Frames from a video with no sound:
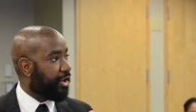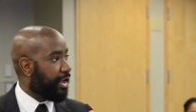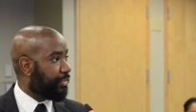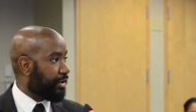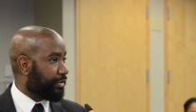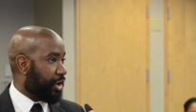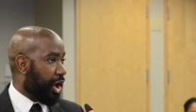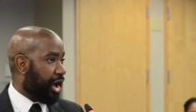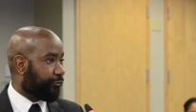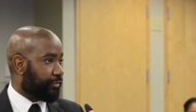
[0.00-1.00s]
and then
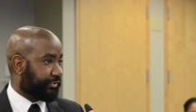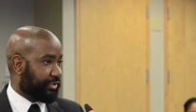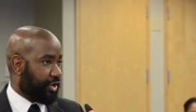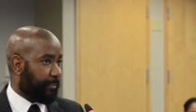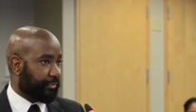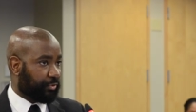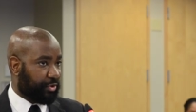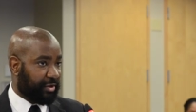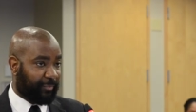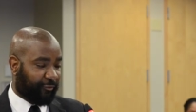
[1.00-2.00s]
offers the
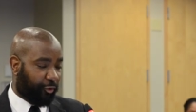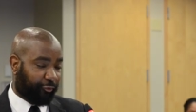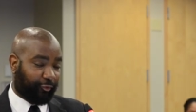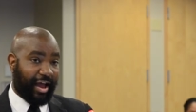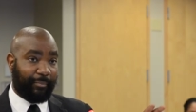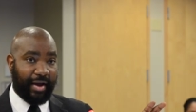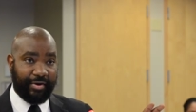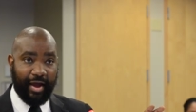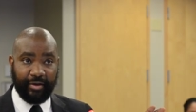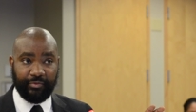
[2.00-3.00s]
opportunity for
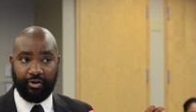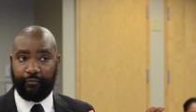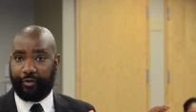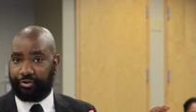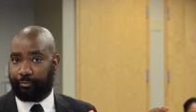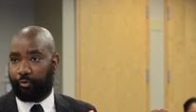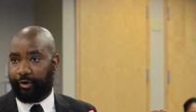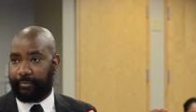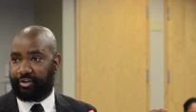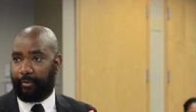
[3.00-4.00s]
fly-by-night certification
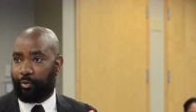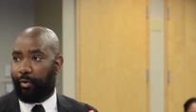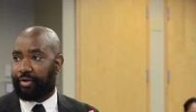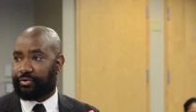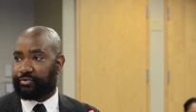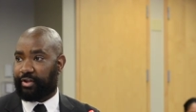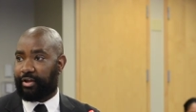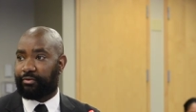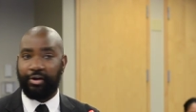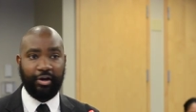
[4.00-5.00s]
programs to come into Washington
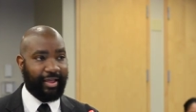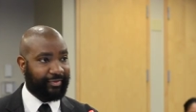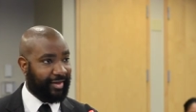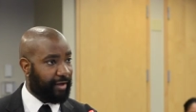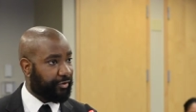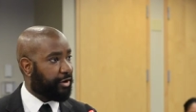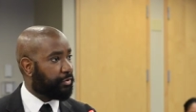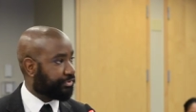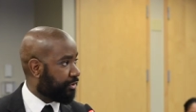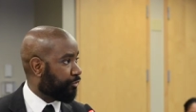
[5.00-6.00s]
State, like they have in
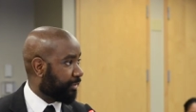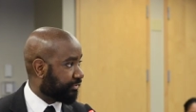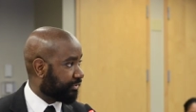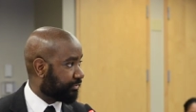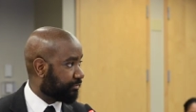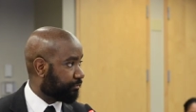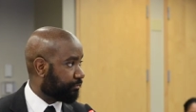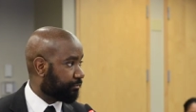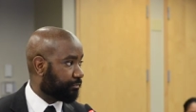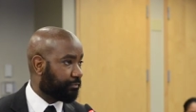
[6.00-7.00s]
Arizona and other places.
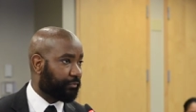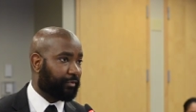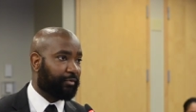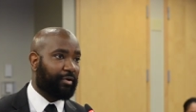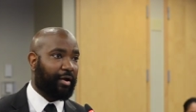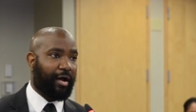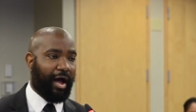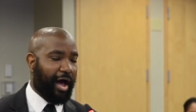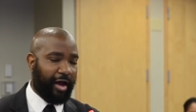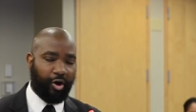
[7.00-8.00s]

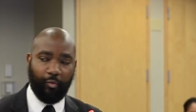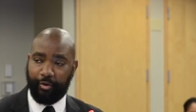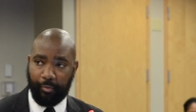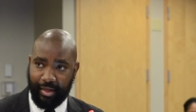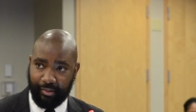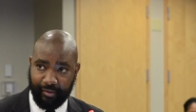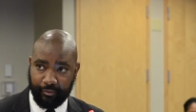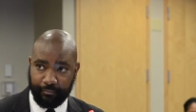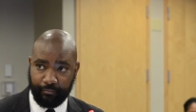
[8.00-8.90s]
I don't want to pull that lever.